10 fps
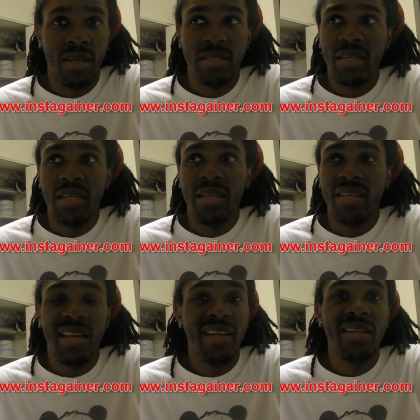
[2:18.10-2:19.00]
A
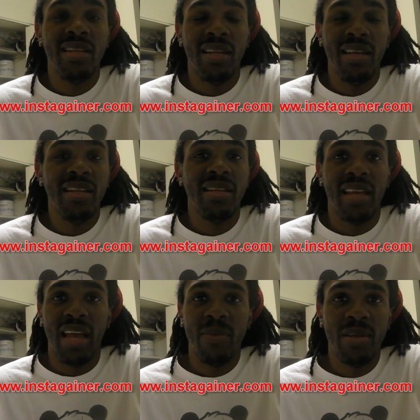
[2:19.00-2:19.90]
CD any any
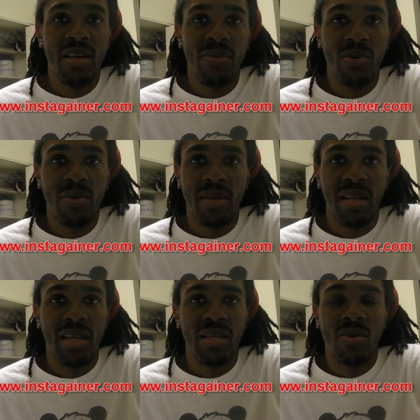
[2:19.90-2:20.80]
day. I mean, come on,
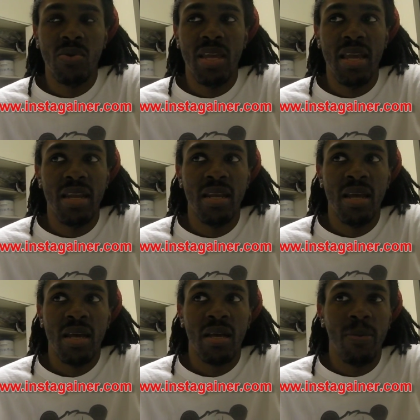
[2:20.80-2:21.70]
man. Like you can
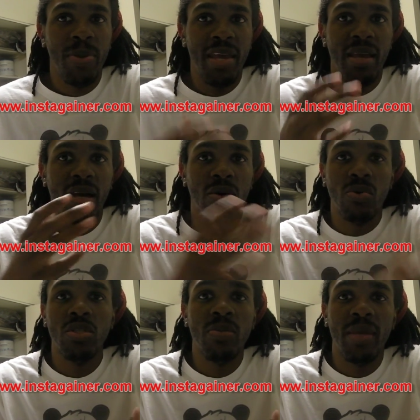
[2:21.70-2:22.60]
compare a
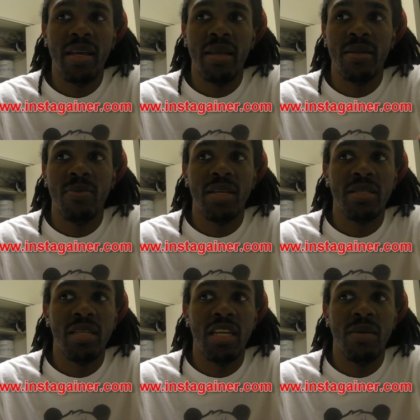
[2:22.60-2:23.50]
Gucci Mane
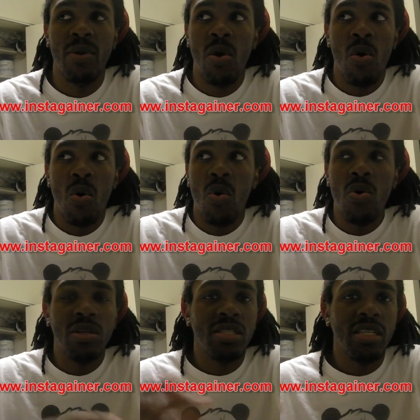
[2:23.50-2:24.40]
mixtape
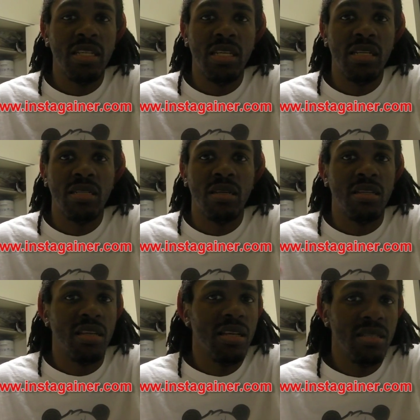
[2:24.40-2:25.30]
or CD to
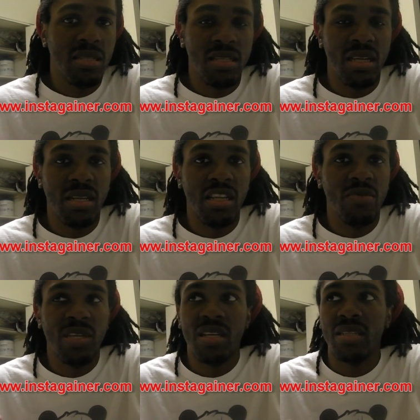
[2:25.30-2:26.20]
Jeezy
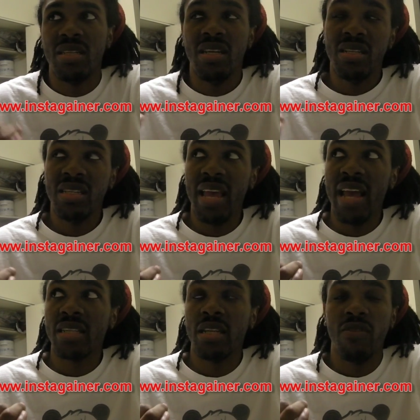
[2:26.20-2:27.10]
CDs because Jeezy
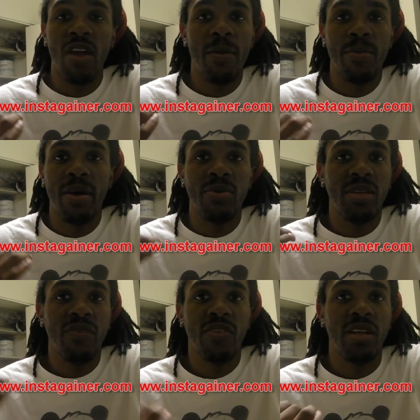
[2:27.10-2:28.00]
actually rap
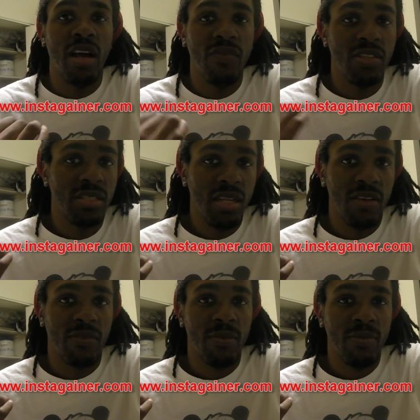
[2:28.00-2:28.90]
about different other
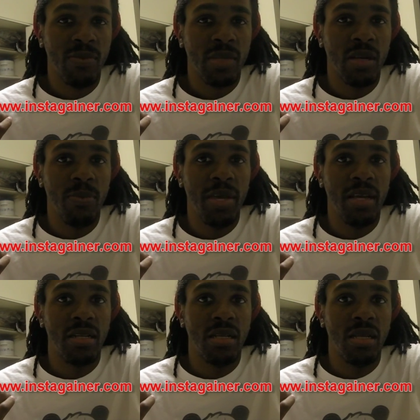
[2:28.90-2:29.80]
stuff
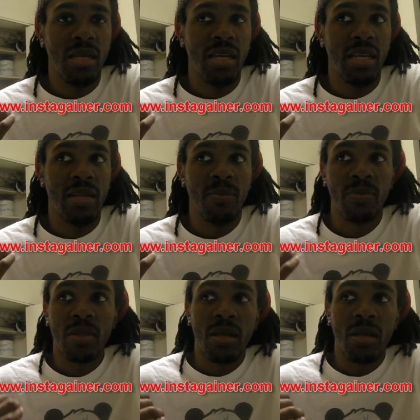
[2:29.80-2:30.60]
compared to and